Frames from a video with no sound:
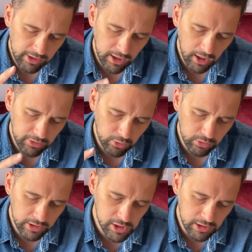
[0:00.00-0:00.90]
cards or
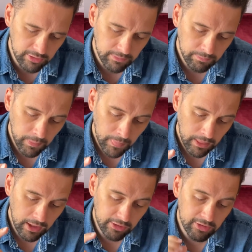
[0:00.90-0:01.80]
digits
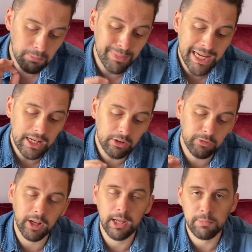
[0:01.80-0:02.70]
into
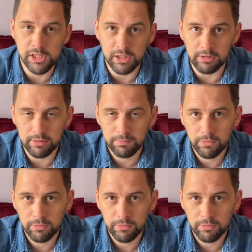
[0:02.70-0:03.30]
meaningful images.